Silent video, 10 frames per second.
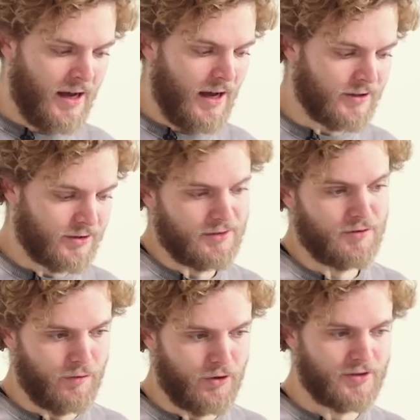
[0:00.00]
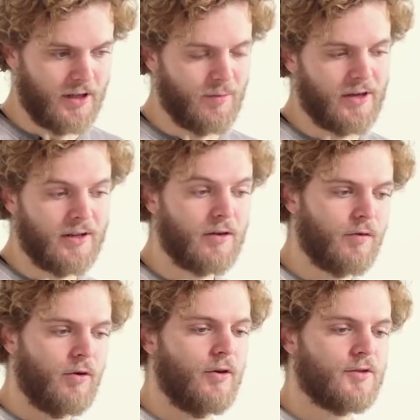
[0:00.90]
And so that's the first element. And then, of
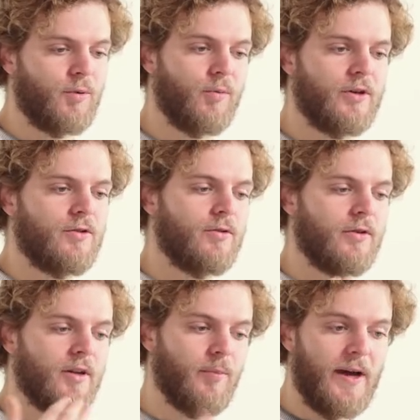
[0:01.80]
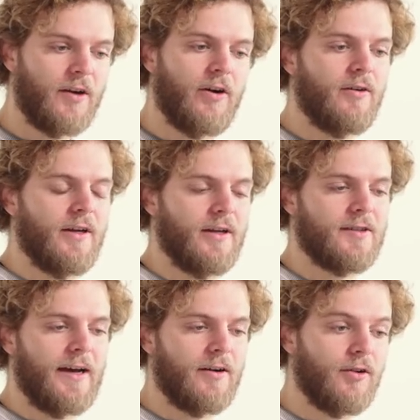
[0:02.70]
course, what we do in the background is
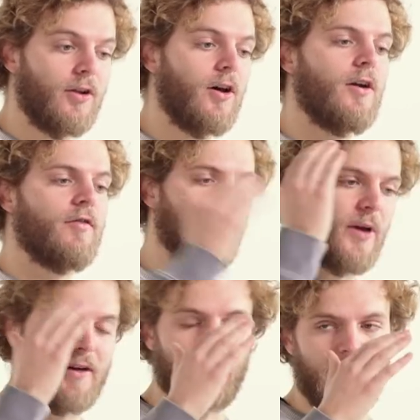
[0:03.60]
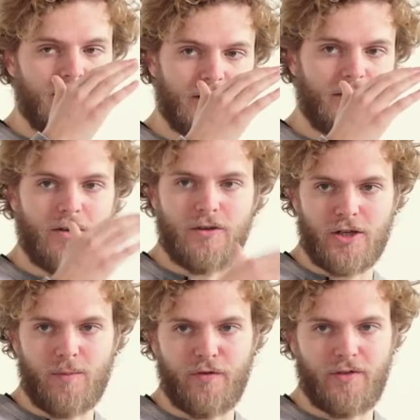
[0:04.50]
add a lot of metadata on
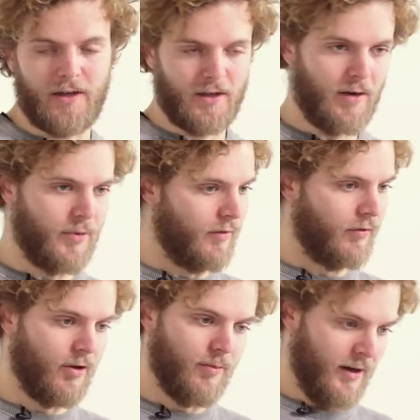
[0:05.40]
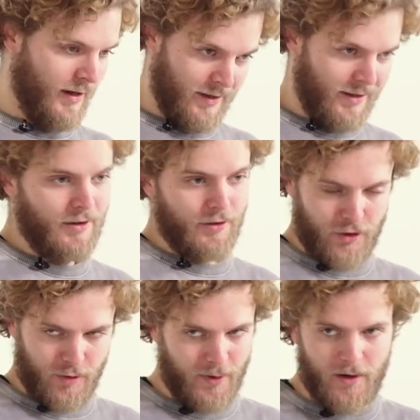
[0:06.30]
top of that, coming from
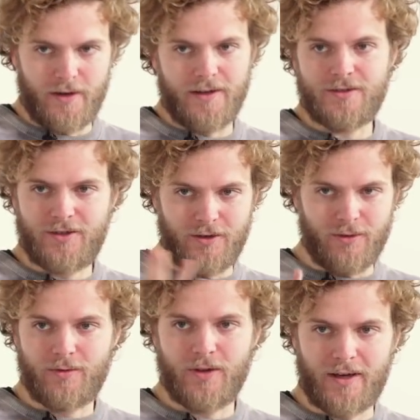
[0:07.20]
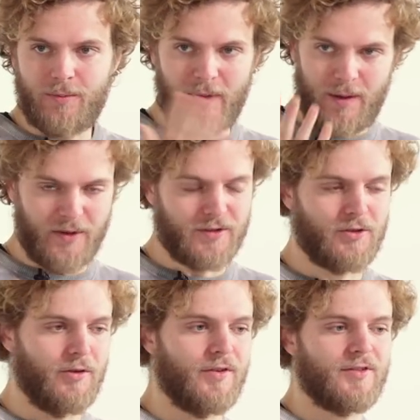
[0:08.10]
third parties, you know, like mapping
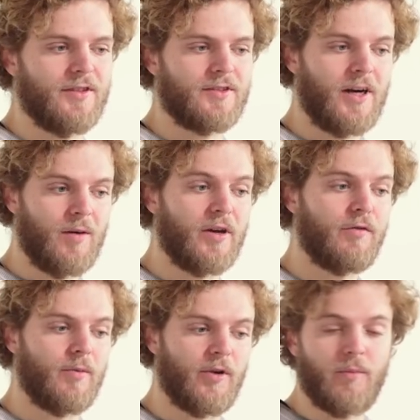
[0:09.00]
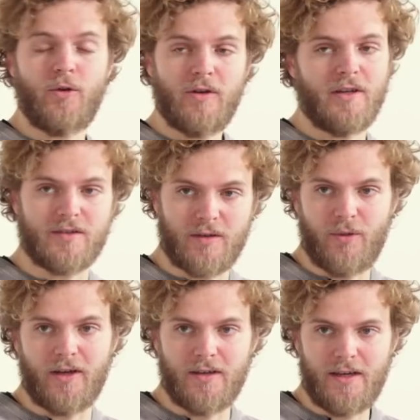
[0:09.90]
services, coming from community
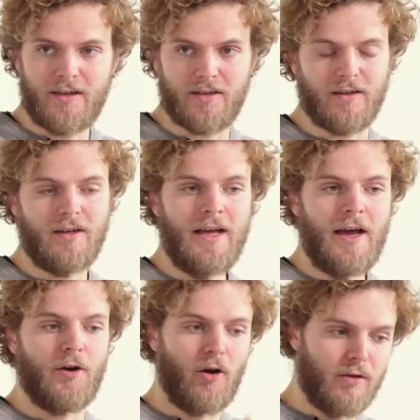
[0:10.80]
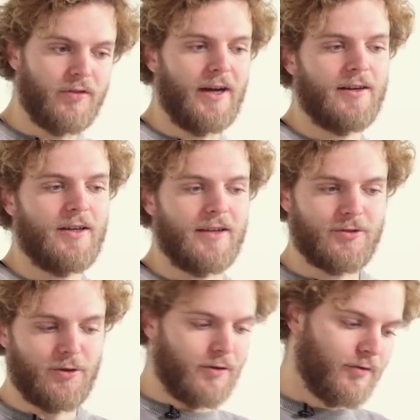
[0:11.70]
submitted data, and all of that gets
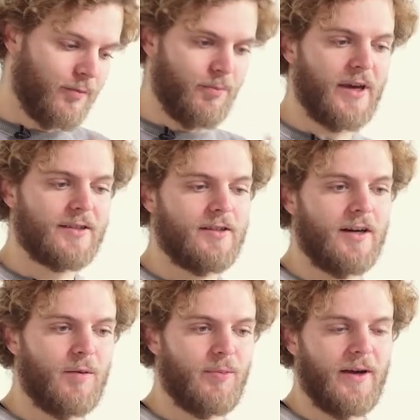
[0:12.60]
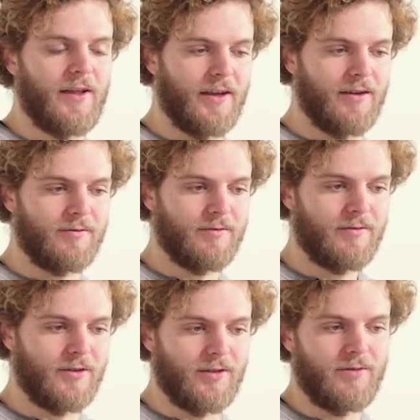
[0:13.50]
sort of mixed up, and then
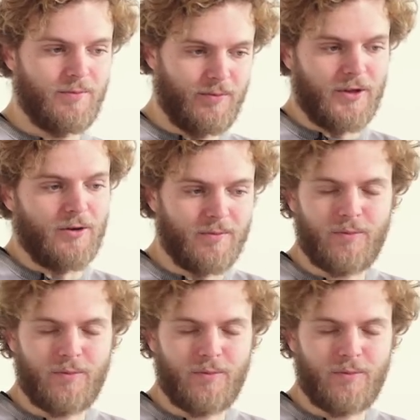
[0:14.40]
the you know,